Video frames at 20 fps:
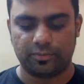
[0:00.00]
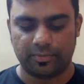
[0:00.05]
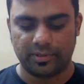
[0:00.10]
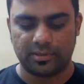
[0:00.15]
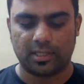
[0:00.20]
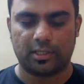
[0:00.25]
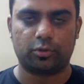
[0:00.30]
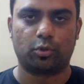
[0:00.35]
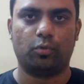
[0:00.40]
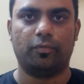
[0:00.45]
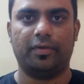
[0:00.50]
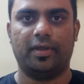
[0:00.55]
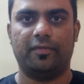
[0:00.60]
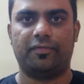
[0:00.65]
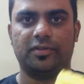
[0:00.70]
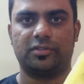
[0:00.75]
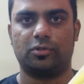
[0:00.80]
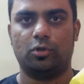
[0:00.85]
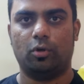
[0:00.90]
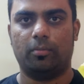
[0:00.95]
visa through
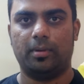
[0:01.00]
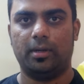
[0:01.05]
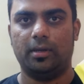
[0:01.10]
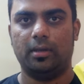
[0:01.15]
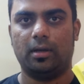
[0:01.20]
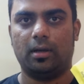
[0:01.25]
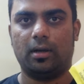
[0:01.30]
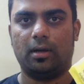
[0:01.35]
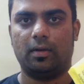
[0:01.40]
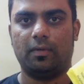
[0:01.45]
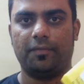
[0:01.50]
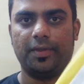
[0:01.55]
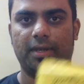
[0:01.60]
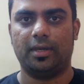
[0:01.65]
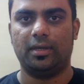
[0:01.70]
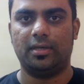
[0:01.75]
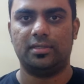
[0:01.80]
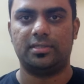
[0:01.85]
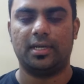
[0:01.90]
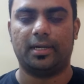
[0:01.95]
VFS Global
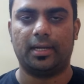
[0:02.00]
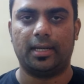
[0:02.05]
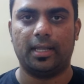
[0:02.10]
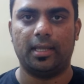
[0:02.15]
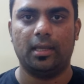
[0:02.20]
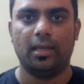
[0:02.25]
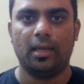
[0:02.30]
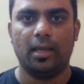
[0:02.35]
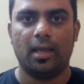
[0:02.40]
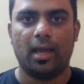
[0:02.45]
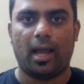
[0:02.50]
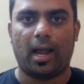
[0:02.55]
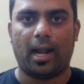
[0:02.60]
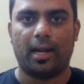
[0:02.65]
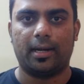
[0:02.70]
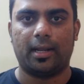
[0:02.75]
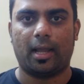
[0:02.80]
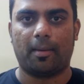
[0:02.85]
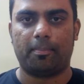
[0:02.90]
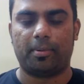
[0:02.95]
very recently,
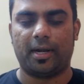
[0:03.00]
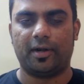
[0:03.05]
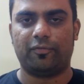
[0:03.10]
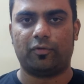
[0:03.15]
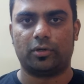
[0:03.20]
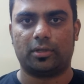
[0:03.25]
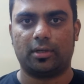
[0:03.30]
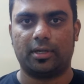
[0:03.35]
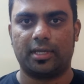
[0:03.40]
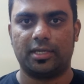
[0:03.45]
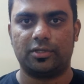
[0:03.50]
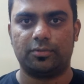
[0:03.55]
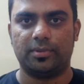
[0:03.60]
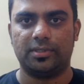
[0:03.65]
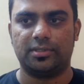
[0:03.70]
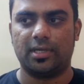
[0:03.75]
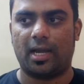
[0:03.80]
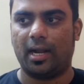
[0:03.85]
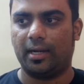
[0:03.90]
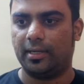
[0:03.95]
and I applied for Turkish
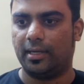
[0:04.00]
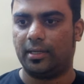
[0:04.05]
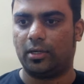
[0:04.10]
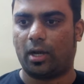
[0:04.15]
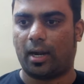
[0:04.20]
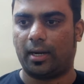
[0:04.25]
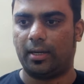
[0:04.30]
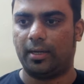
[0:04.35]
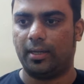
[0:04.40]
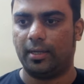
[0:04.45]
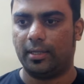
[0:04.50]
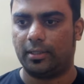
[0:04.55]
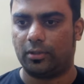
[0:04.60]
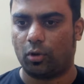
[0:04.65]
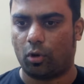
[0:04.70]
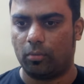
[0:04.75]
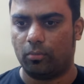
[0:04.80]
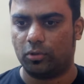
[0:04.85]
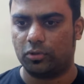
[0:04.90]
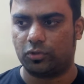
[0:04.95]
visa, and it
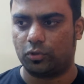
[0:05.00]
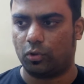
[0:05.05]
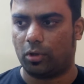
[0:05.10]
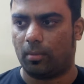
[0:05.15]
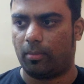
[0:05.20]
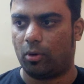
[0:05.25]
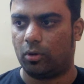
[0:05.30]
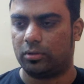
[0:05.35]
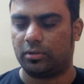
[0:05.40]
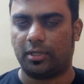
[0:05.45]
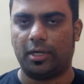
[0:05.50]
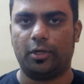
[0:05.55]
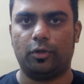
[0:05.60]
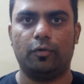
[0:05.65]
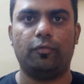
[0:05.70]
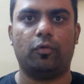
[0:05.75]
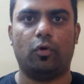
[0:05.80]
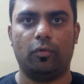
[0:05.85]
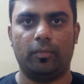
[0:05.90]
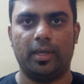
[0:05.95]
almost took about 3
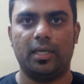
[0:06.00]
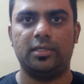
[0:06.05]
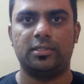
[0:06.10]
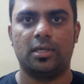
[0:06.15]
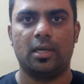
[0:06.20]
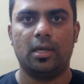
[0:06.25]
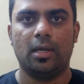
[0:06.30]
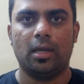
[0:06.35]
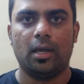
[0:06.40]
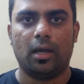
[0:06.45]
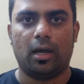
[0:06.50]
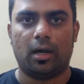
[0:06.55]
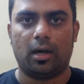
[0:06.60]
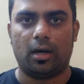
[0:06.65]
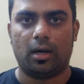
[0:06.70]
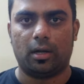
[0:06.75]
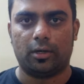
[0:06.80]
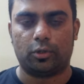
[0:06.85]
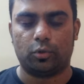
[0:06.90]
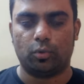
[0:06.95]
to 4 weeks
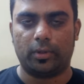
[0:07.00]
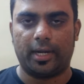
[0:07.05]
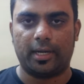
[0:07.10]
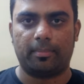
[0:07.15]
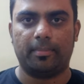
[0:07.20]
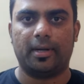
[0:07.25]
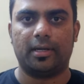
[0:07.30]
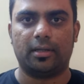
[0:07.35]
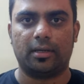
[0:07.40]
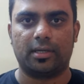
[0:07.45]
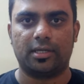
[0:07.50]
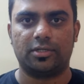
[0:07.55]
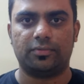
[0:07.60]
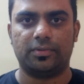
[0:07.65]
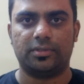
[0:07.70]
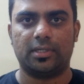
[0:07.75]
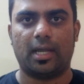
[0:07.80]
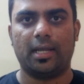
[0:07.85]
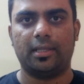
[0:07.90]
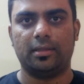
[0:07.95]
to get my Turkish
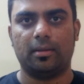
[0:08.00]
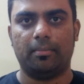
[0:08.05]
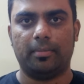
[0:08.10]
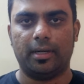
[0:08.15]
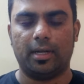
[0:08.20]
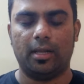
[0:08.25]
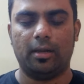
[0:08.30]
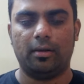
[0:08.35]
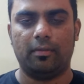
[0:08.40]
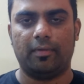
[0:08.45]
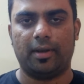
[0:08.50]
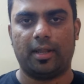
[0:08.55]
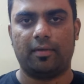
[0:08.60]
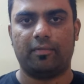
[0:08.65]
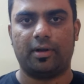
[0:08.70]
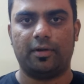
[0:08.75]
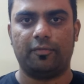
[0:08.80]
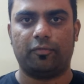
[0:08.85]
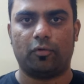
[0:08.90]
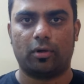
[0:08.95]
visa. In the middle, when I
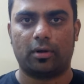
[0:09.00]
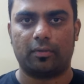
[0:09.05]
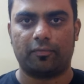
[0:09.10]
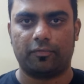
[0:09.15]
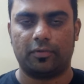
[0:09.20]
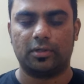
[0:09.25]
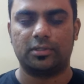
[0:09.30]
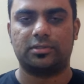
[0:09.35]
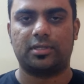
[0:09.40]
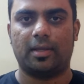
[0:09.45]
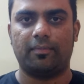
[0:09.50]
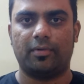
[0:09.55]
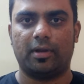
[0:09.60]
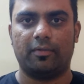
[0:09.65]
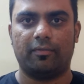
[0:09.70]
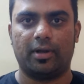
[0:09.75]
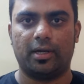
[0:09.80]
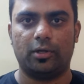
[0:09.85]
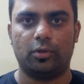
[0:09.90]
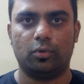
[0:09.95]
went
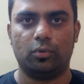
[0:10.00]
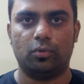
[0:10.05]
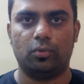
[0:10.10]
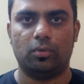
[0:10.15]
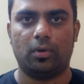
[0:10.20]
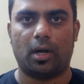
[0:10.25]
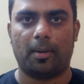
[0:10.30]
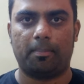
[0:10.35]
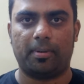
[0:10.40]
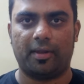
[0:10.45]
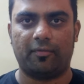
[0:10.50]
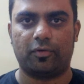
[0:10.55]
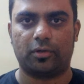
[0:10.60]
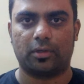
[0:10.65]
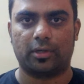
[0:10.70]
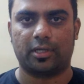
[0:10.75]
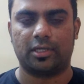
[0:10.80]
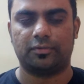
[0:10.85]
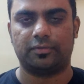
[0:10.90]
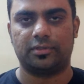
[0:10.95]
to apply for
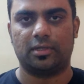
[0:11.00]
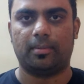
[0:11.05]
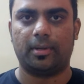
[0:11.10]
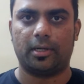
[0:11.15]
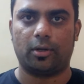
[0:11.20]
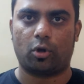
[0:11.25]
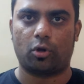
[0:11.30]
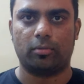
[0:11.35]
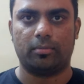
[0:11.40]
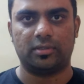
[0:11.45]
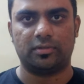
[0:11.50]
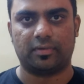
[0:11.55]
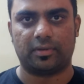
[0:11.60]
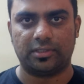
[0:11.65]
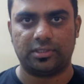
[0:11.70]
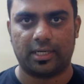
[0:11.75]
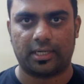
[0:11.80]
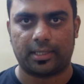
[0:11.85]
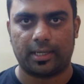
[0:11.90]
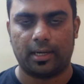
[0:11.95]
Turkish visa, my documents were
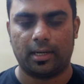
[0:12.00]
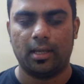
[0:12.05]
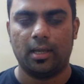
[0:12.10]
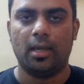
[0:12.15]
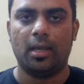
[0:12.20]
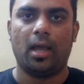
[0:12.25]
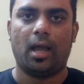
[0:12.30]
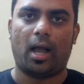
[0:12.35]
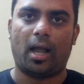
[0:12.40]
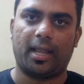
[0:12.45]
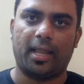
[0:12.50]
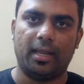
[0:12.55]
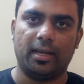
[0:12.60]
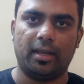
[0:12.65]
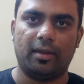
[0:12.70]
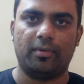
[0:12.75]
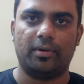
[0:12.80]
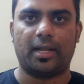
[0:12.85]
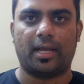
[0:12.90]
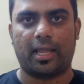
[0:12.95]
rejected.
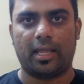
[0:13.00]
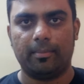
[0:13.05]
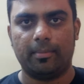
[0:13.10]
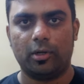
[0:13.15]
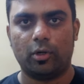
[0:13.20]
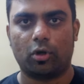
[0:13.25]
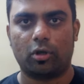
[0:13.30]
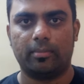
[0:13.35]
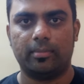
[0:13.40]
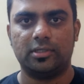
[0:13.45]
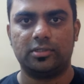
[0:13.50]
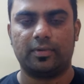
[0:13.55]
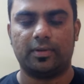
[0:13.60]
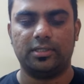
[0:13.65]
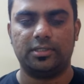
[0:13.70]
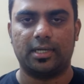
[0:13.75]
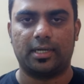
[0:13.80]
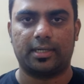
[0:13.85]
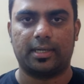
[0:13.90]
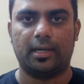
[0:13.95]
Again my documents were
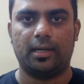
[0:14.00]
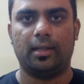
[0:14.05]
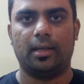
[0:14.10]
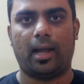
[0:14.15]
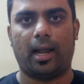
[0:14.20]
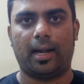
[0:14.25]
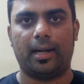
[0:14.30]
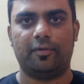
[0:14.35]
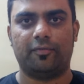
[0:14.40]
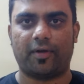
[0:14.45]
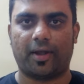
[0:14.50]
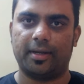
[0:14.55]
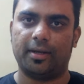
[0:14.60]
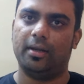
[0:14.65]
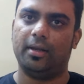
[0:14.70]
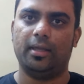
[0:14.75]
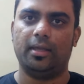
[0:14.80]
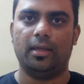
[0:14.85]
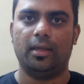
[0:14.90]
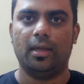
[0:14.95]
rejected, and
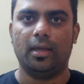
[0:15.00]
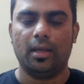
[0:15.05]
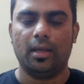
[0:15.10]
finally